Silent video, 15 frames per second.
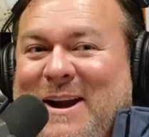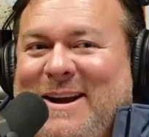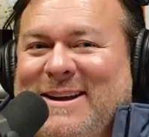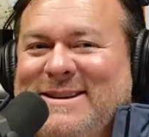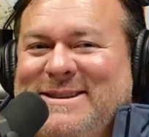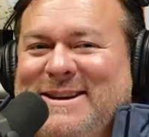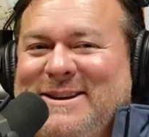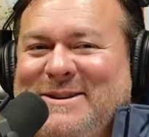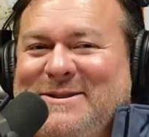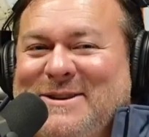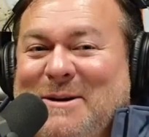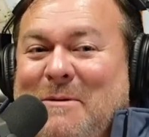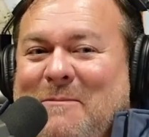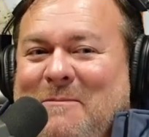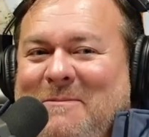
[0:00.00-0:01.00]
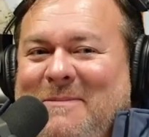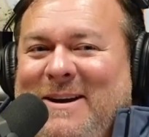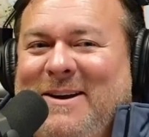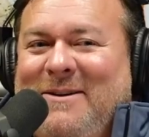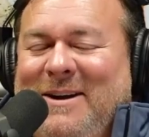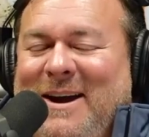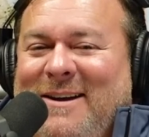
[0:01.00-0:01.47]
because some of them,
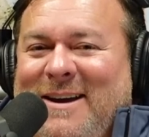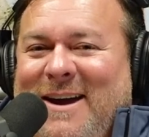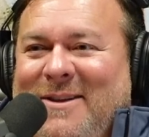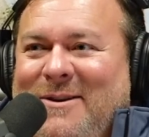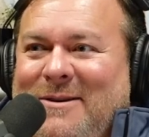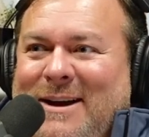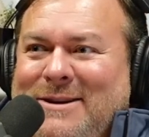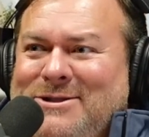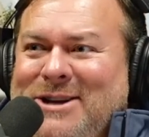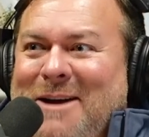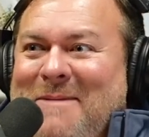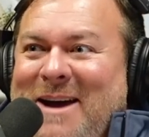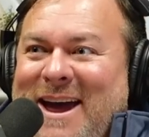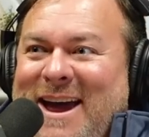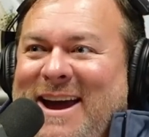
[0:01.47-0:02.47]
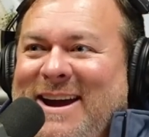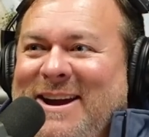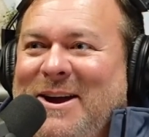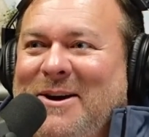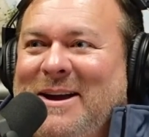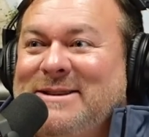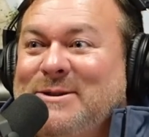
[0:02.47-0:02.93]
yelled out. And they're like, "Jimmy,"
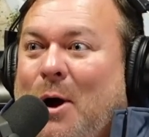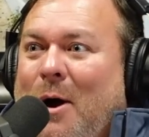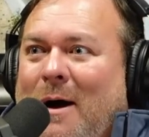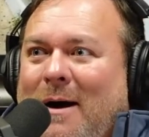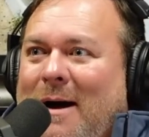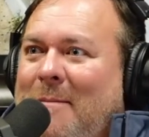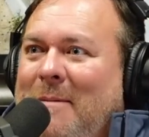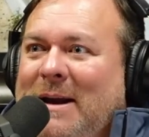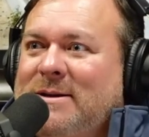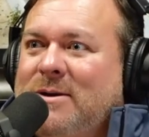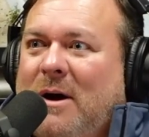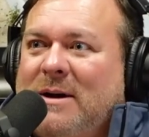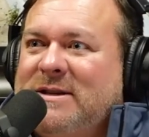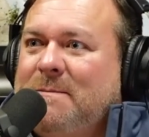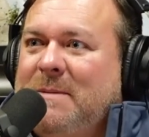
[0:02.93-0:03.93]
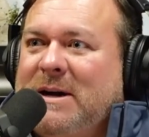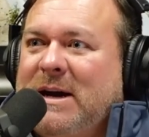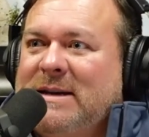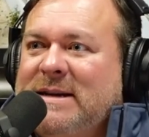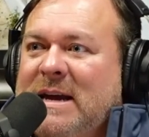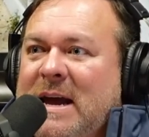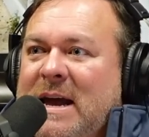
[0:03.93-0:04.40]
it's all. I mean, it's awesome
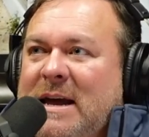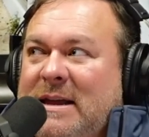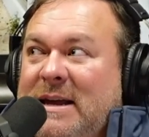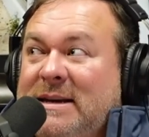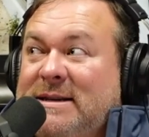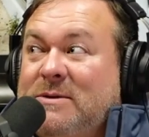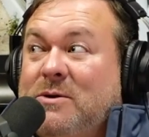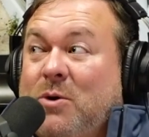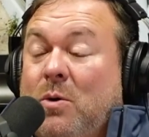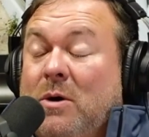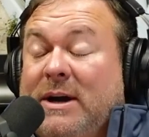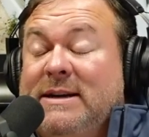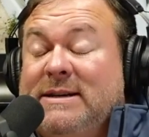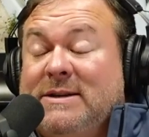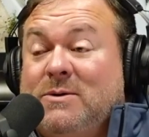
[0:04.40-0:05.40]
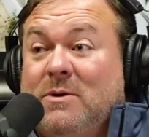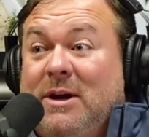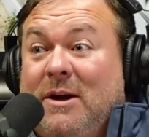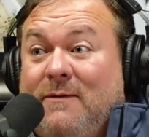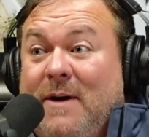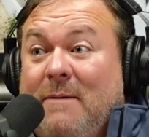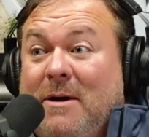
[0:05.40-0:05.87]
because this Corky's is
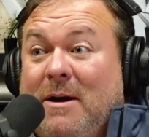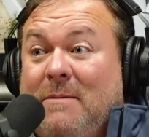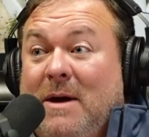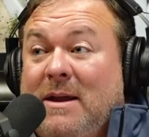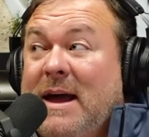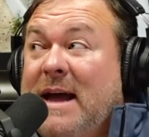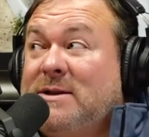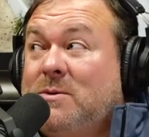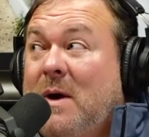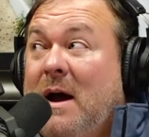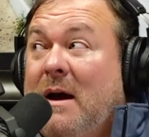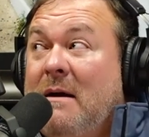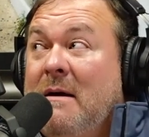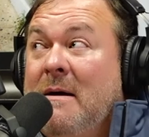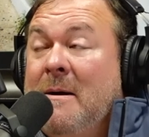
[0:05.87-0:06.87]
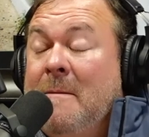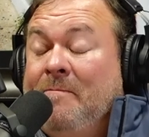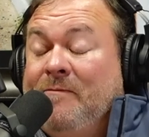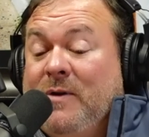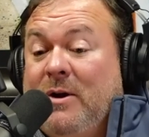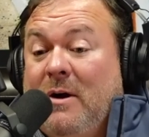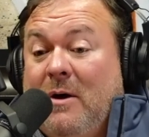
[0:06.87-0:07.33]
really a family to me, and that's why,
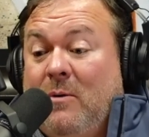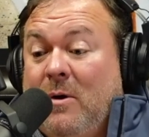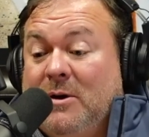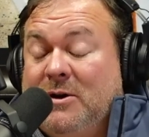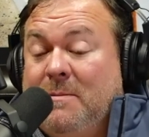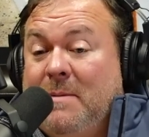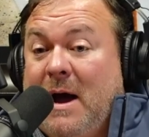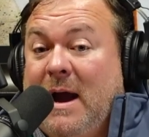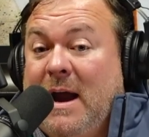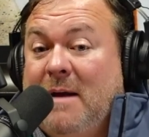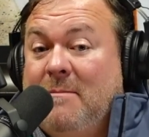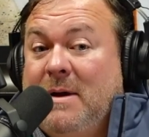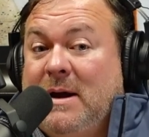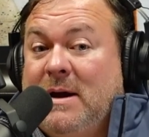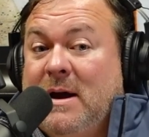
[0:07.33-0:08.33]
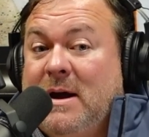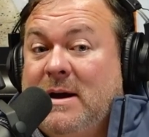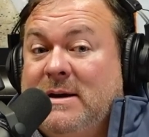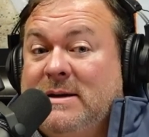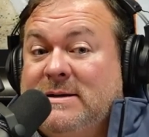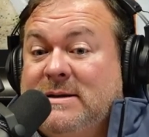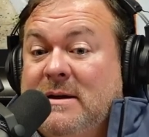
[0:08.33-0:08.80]
I worked to buy it
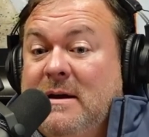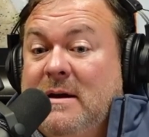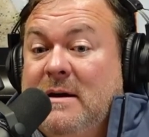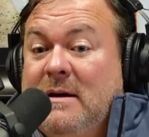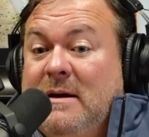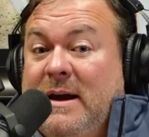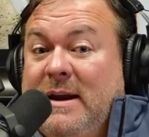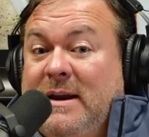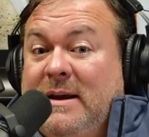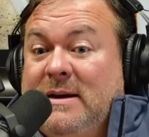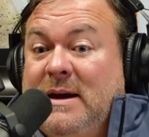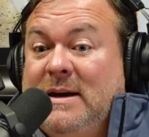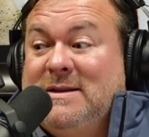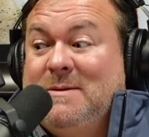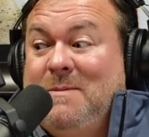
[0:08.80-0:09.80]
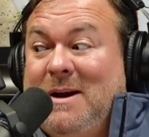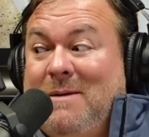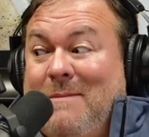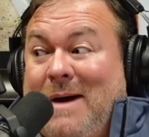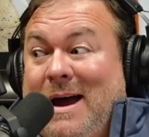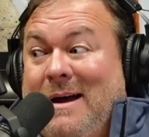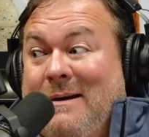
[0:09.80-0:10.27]
because it's been
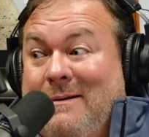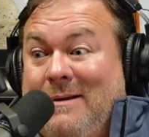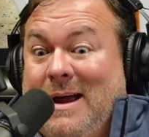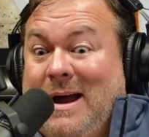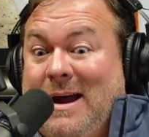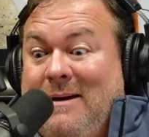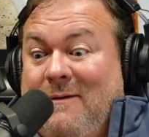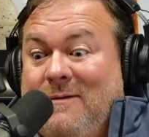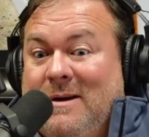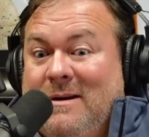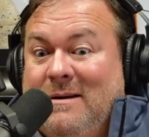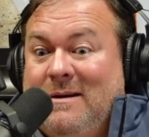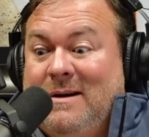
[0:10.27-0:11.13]
my whole life, and